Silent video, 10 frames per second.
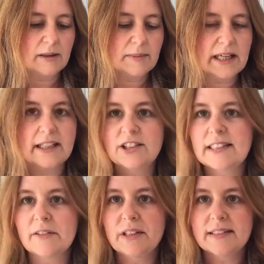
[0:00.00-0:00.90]
But I
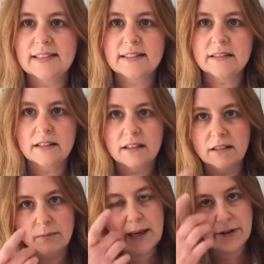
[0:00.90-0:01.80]
just have this
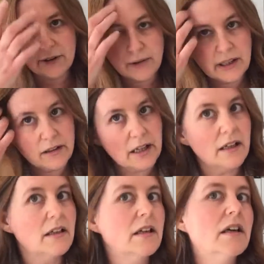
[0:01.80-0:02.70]
paranoia
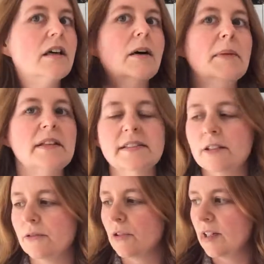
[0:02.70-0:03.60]
that, I mean, there's
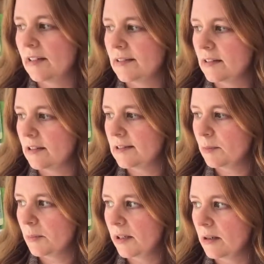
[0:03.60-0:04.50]
no raw eggs in it, it's
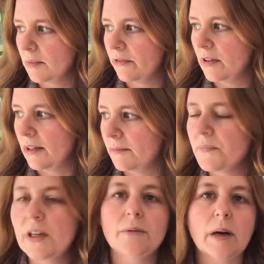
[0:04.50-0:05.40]
probably going to be fine.
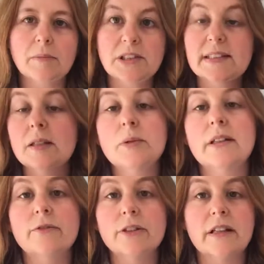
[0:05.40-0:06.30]
No, I'm just going to put
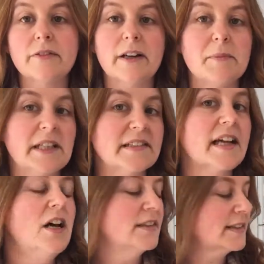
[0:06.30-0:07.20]
it in for another 5 minutes.
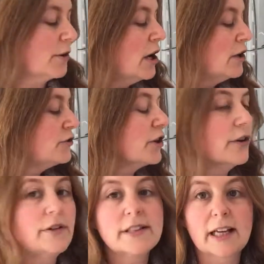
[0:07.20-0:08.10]
So
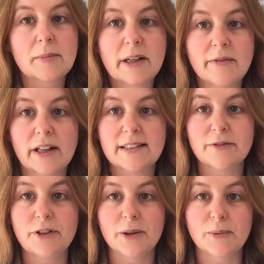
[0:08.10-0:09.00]
don't take my advice
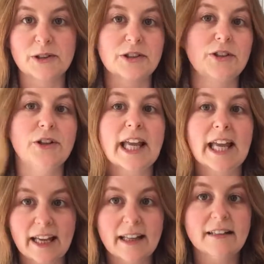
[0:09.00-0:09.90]
if you don't want to. You
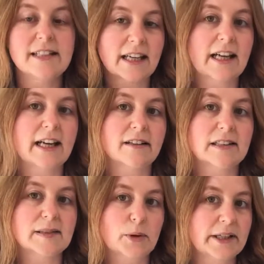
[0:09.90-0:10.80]
can take it out at
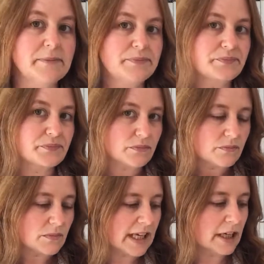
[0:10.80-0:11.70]
this point,
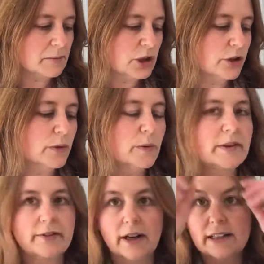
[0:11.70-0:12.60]
and I'm sure it will be
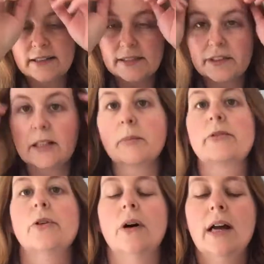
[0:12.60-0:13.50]
fine because I've done it
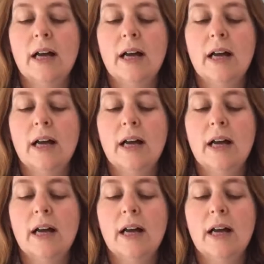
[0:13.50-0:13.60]
before.